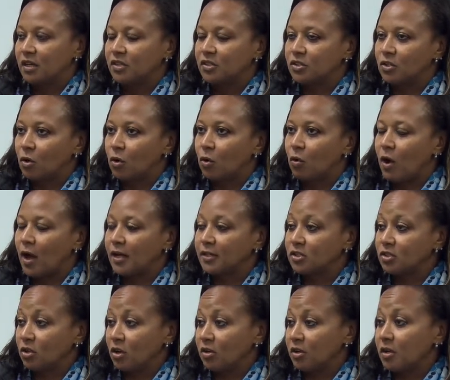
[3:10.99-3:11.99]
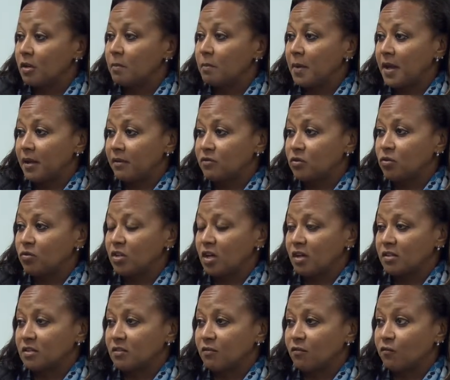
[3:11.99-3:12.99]
So I started in May of
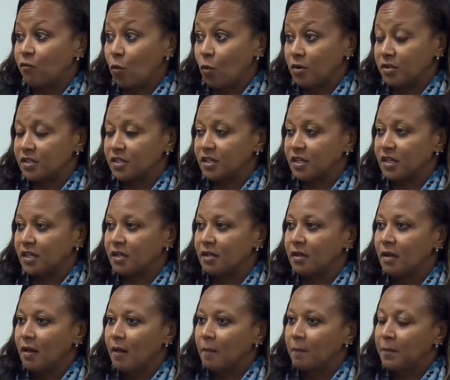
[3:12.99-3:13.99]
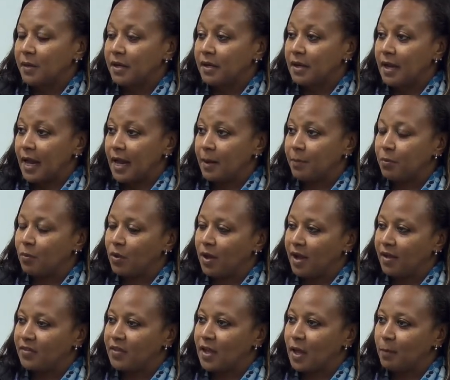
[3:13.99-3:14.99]
2014, but in April I
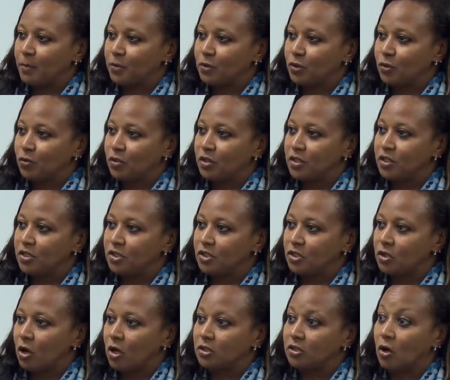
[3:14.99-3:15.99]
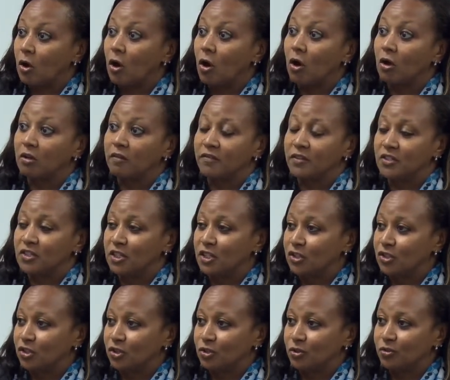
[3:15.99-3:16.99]
had the opportunity to talk to all of the
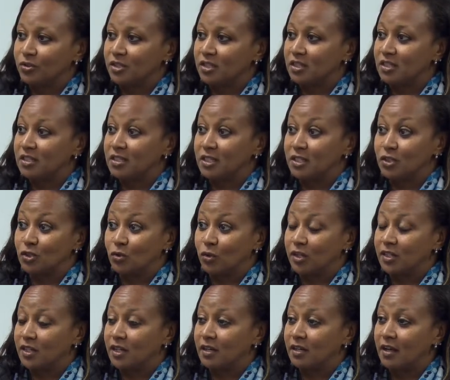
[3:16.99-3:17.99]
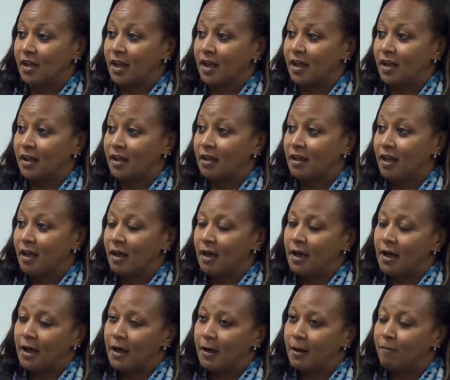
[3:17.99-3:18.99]
teachers in the district in a
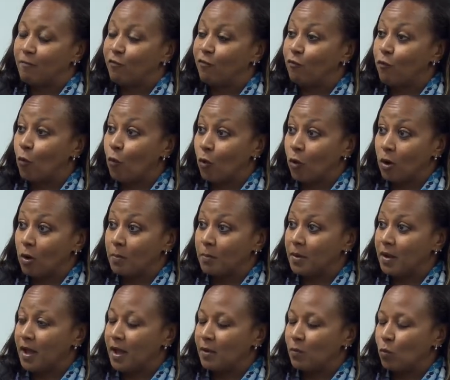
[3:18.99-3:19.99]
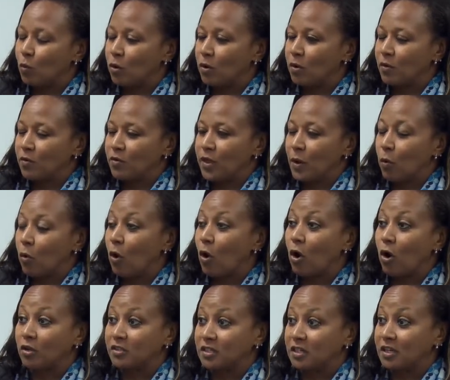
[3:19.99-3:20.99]
um, forum where they were
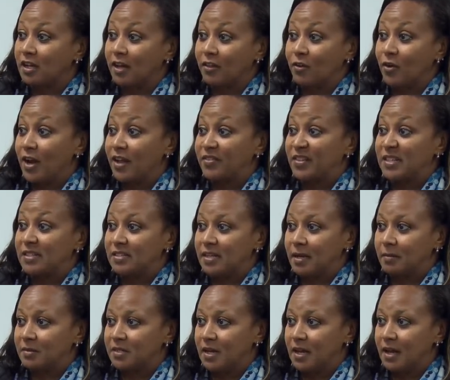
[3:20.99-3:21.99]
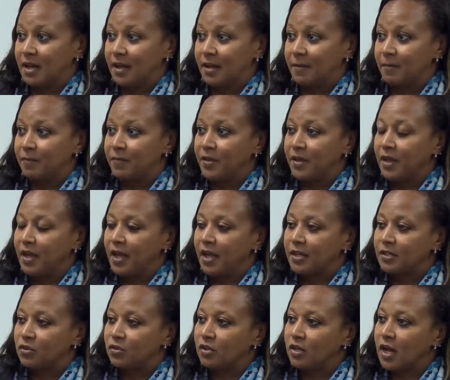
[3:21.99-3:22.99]
all together at the same time.
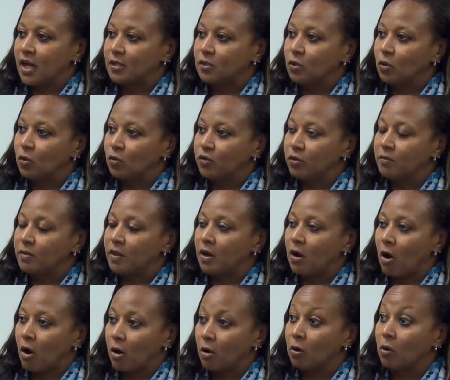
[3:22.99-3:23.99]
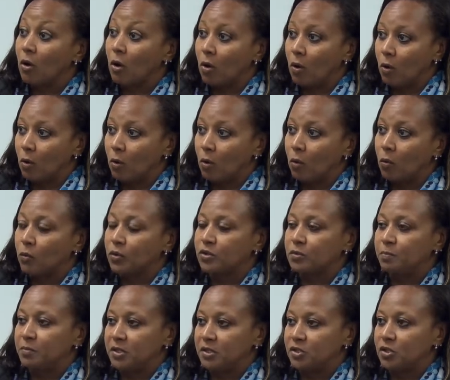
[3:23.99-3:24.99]
And so then I told them that our goal
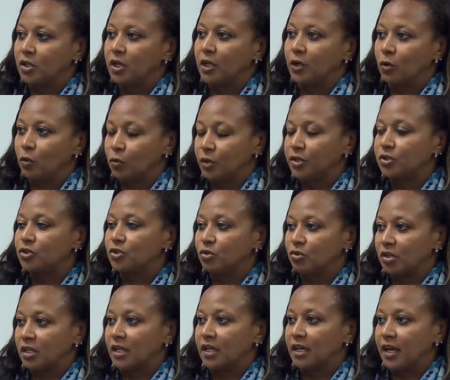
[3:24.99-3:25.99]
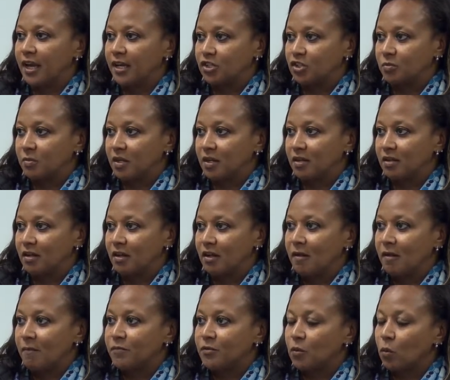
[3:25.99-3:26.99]
would be to increase student engagement.
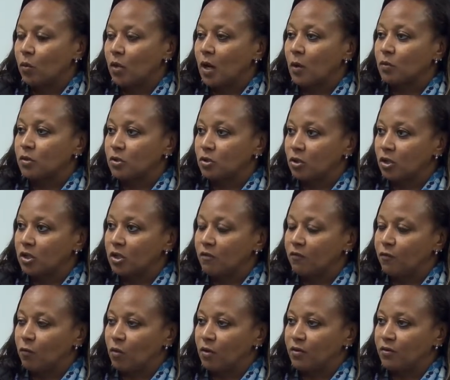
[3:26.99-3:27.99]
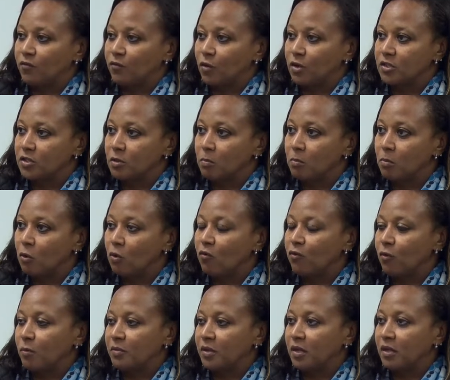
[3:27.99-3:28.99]
So what I was looking for is for us to move
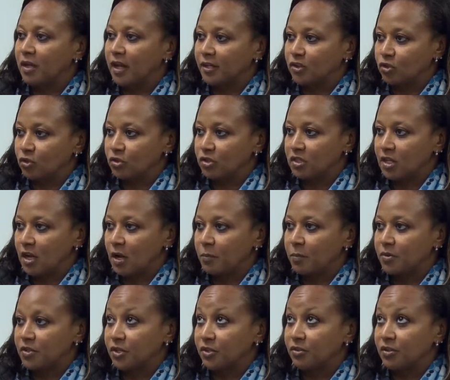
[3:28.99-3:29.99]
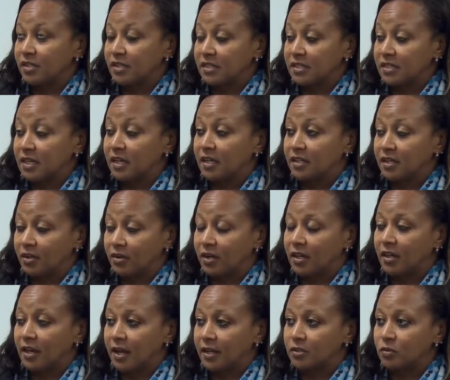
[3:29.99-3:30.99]
from the lecture style, particularly in the secondary
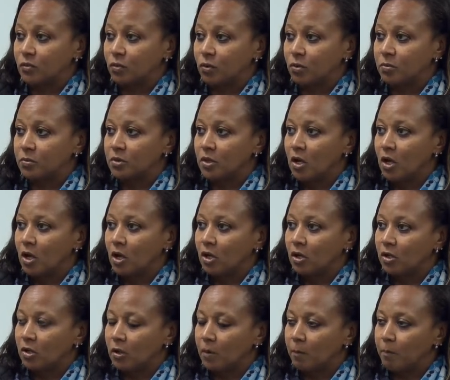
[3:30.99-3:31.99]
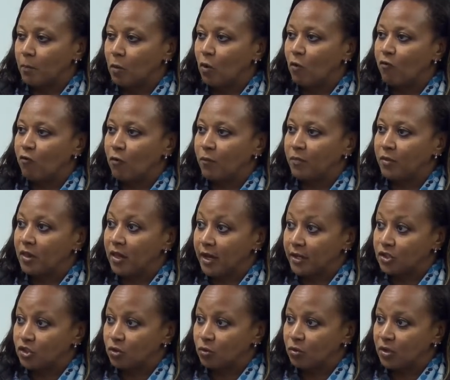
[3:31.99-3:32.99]
classrooms, uh, move from
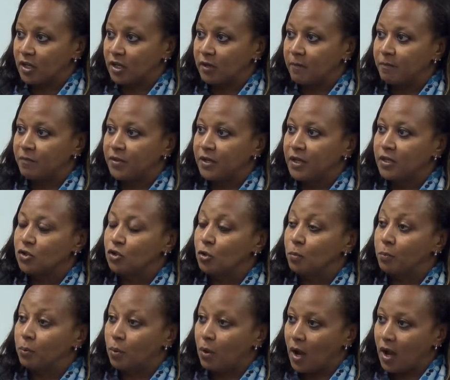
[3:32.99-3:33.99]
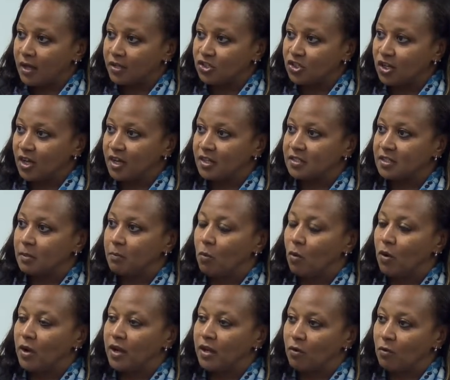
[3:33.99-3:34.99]
lecturing to projects and
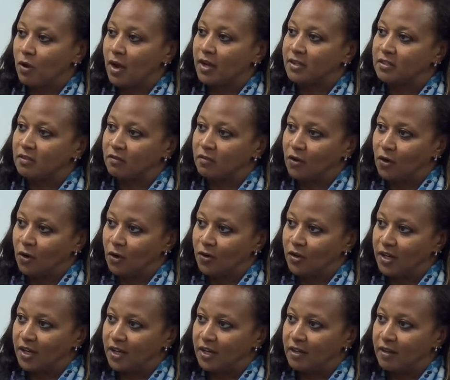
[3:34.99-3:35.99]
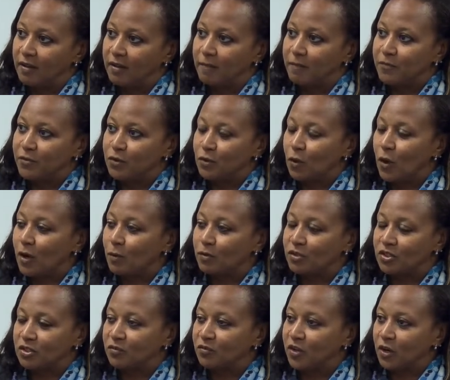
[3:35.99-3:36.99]
more interactive learning. So I
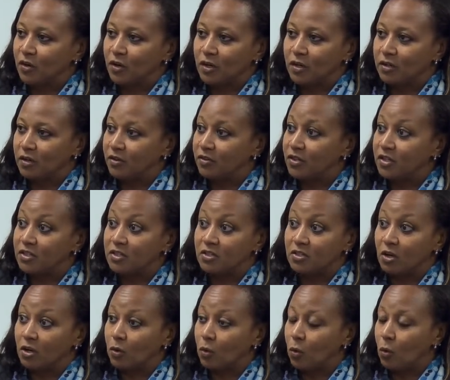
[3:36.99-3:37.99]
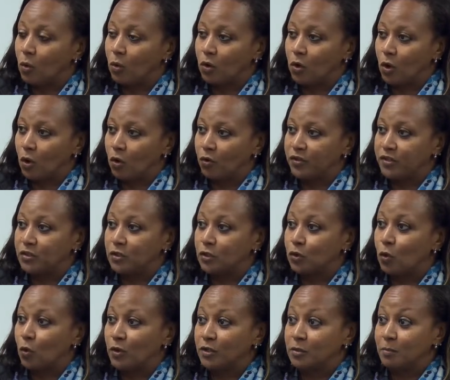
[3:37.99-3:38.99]
was just very clear. This is our goal. This is
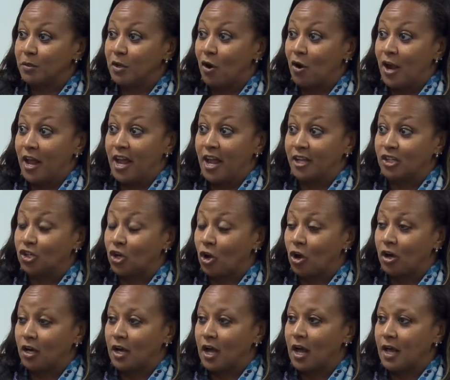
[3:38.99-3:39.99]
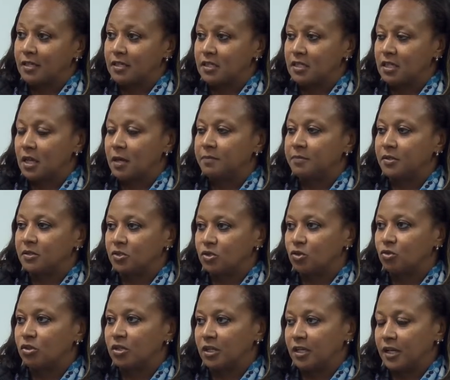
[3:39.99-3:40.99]
going to be our hedgehog concept is
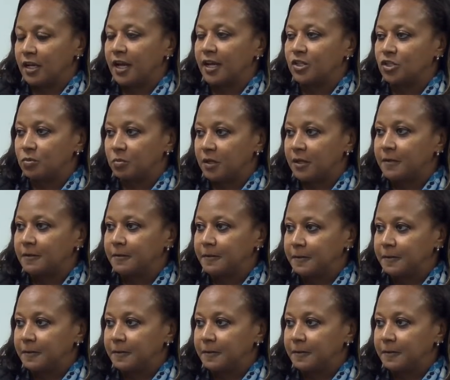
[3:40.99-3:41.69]
student engagement.